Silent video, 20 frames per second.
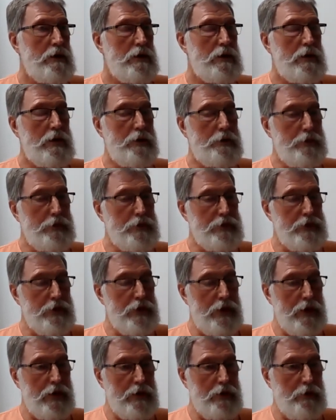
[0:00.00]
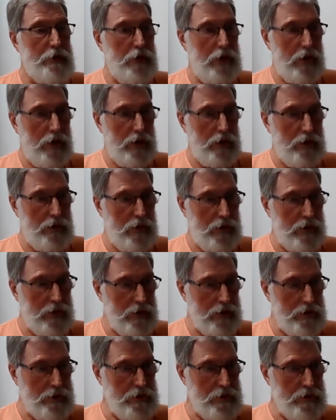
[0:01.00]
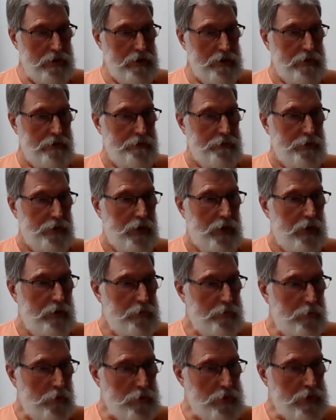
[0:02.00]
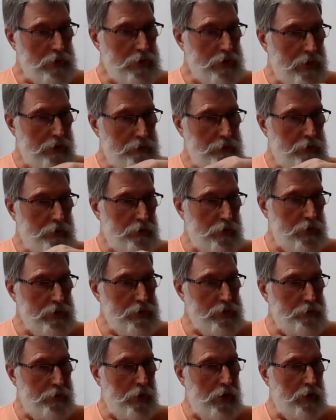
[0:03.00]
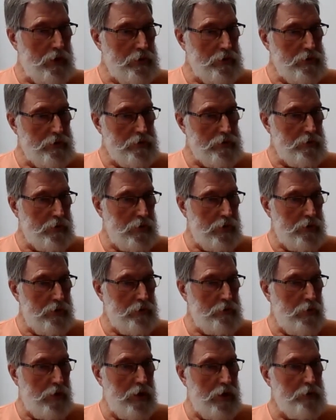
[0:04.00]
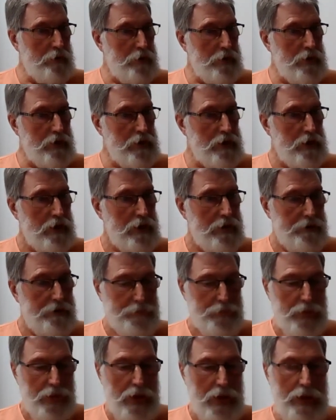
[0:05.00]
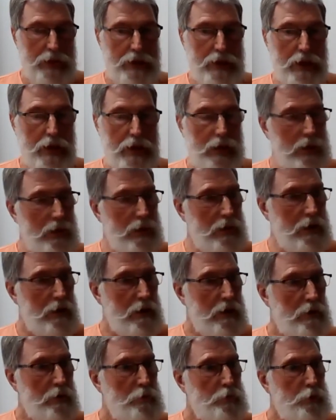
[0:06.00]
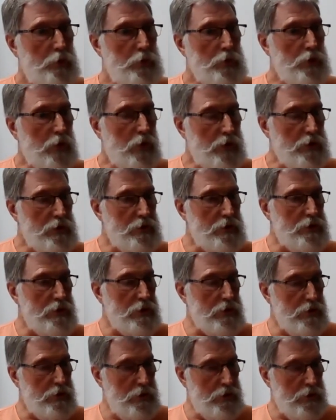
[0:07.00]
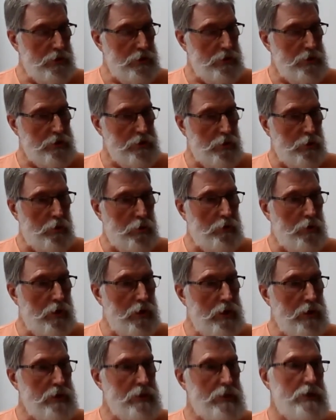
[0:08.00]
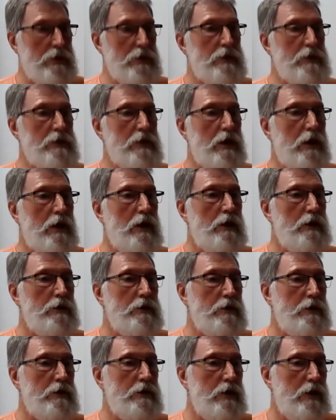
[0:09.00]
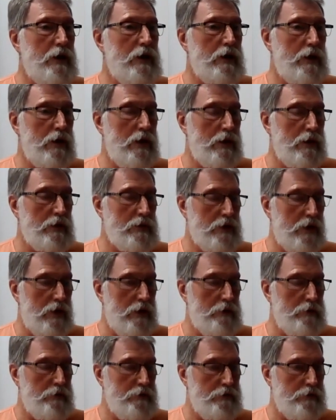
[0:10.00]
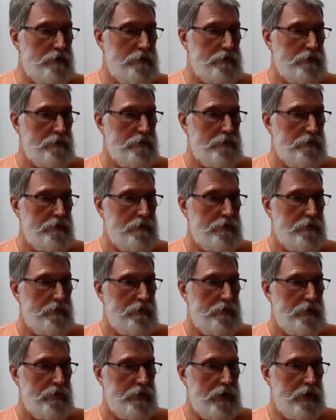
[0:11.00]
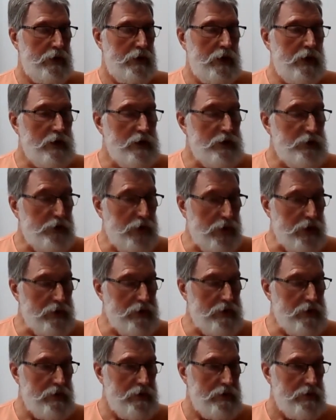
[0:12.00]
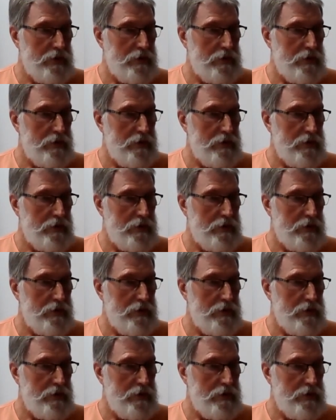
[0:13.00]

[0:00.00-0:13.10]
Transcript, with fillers: an epigenetic way. That is, it forces them to respond to the environment and then put constrictors or releases on the DNA itself. DNA is fixed,